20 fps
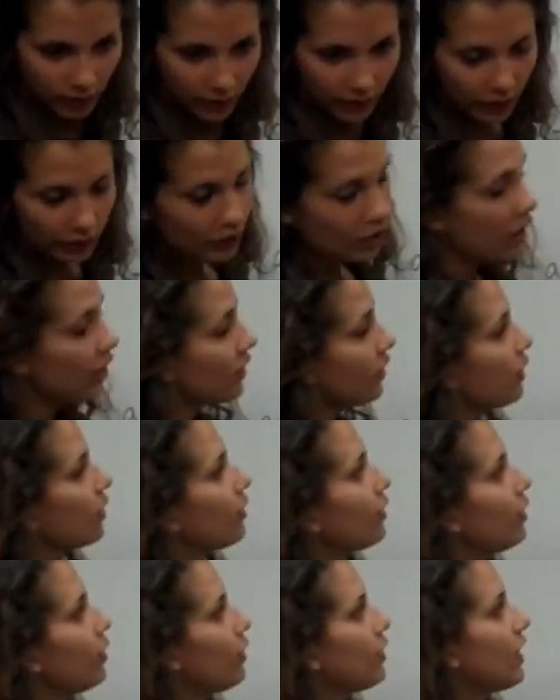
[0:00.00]
and there's also
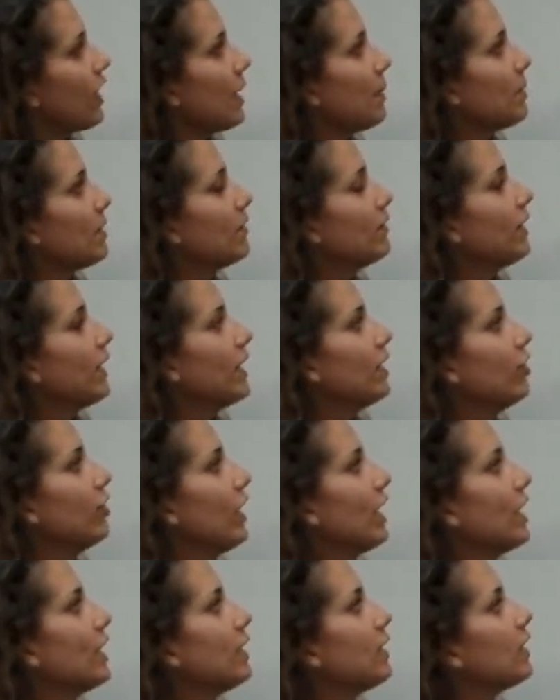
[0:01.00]
2 types of light
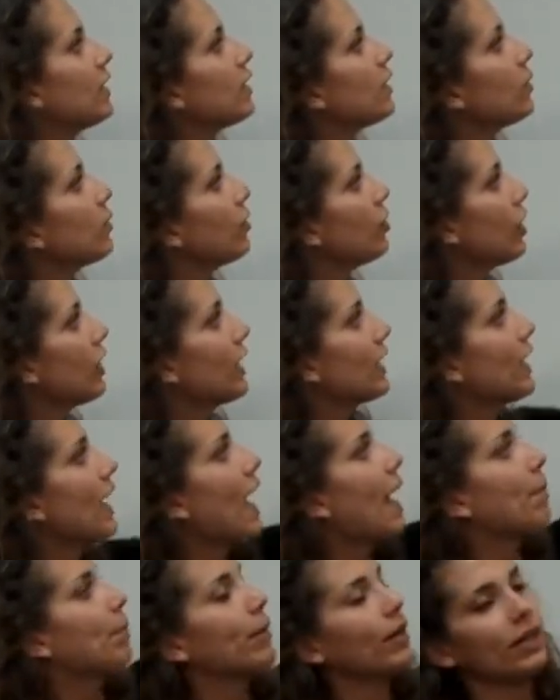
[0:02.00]
chains, which are the
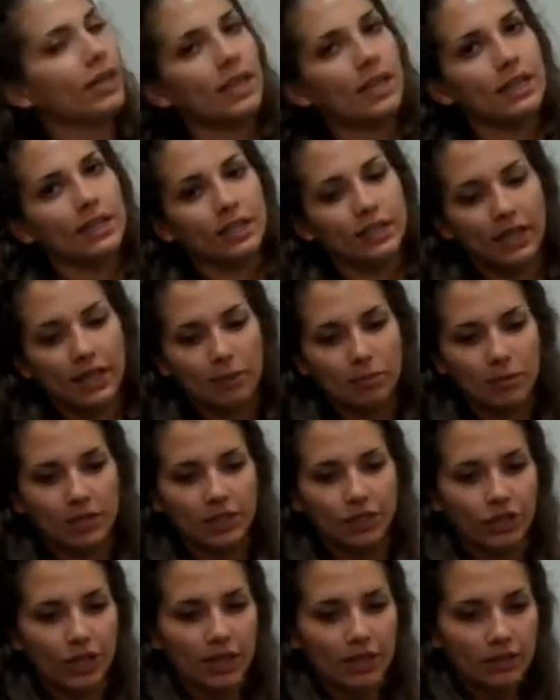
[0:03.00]
kappa and the lambda
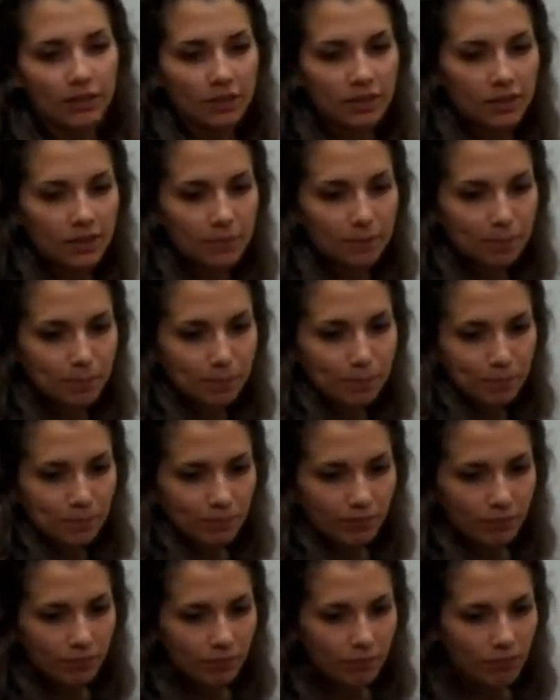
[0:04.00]
chains.
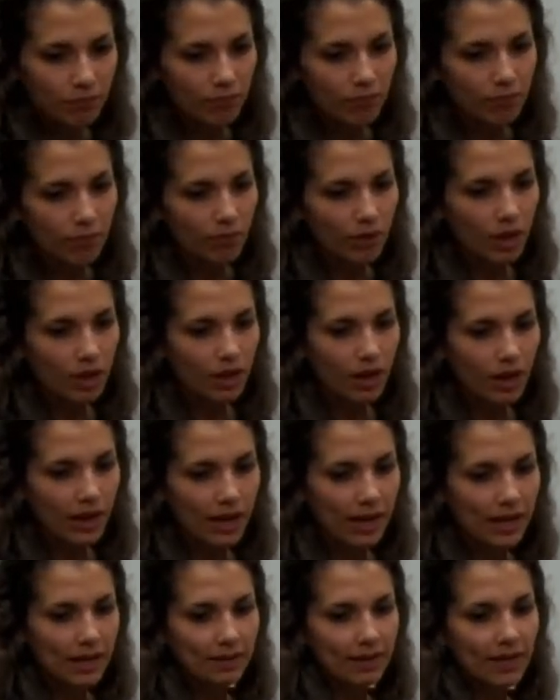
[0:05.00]

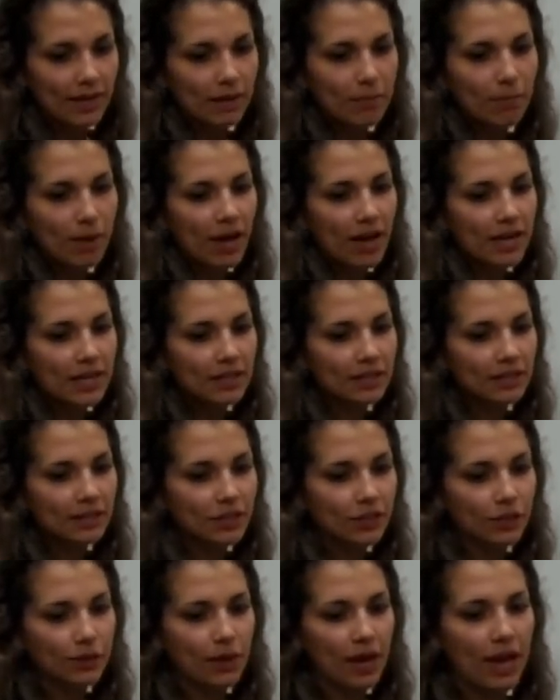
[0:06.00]
And they can bind
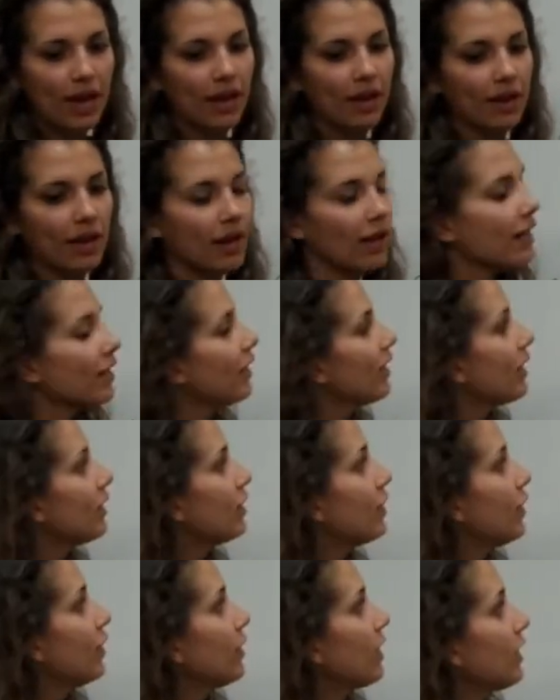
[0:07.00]
to, the
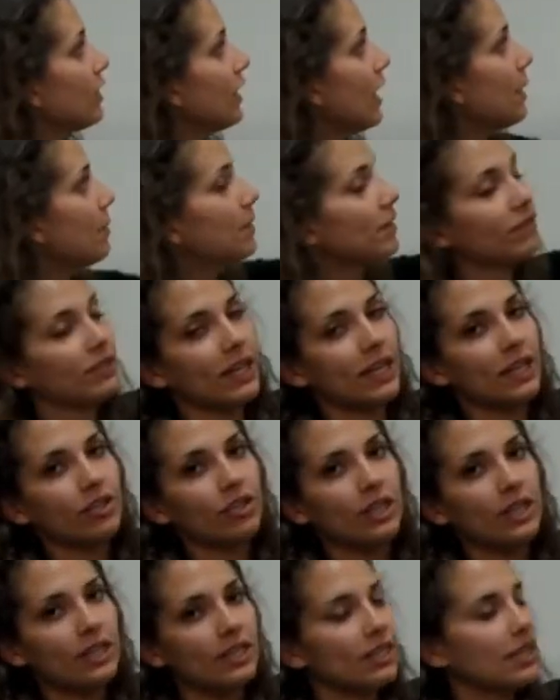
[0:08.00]
2 types of light
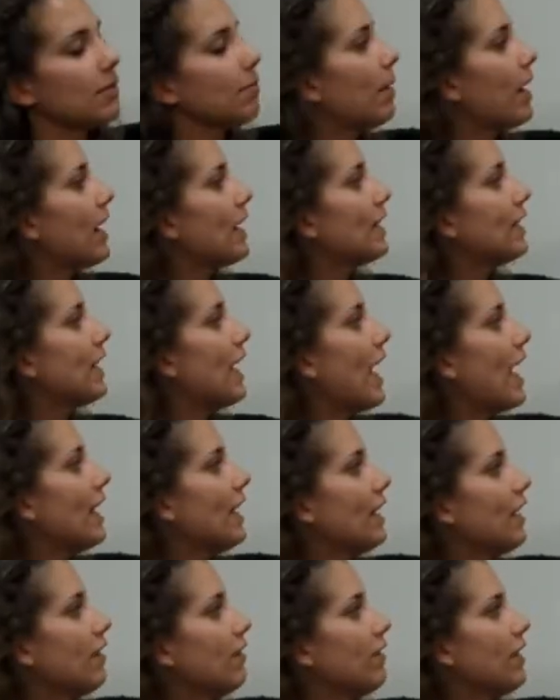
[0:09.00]
chains can bind to
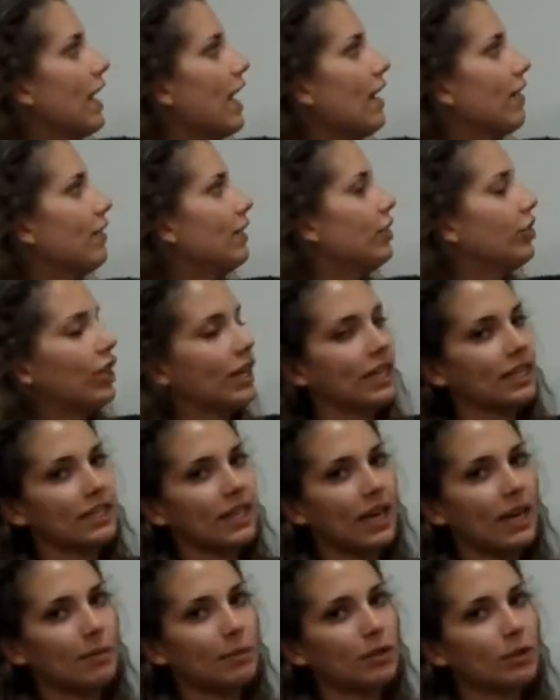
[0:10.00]
any of the heavy chain
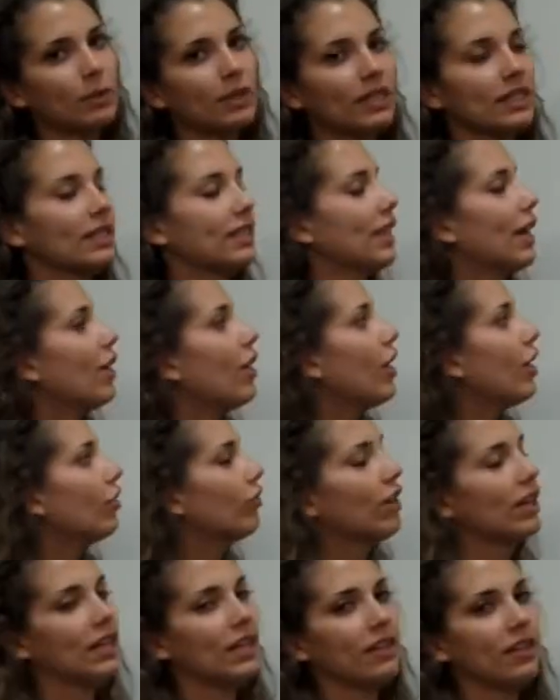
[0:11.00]
types, so we can see how
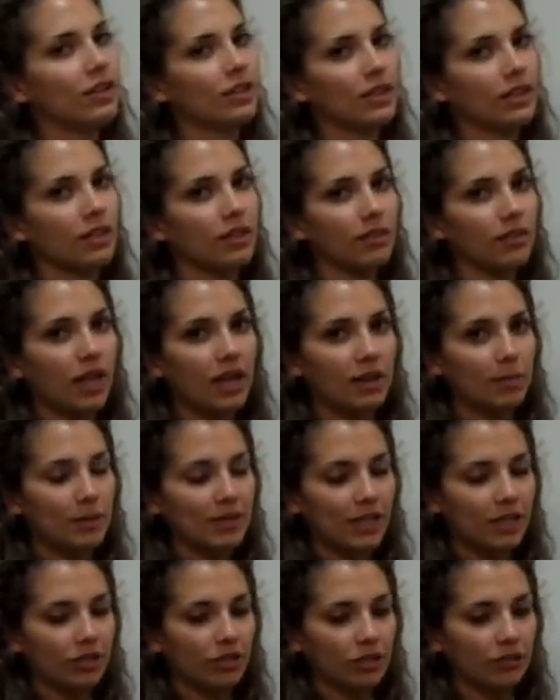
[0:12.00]
already there's a lot of
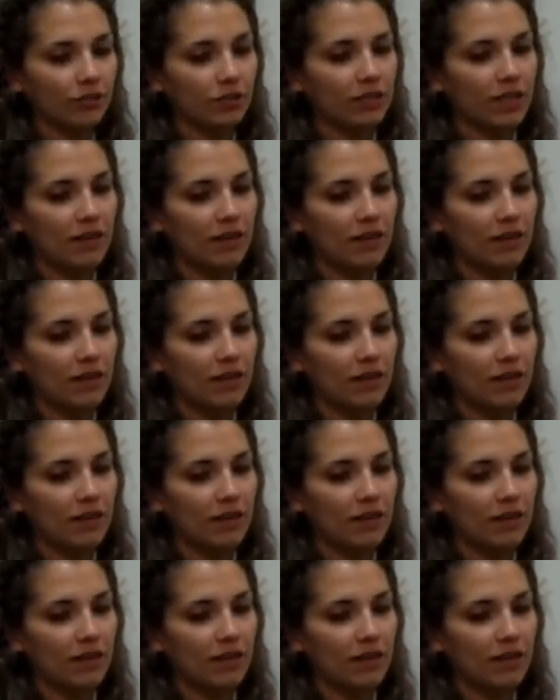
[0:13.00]
potential for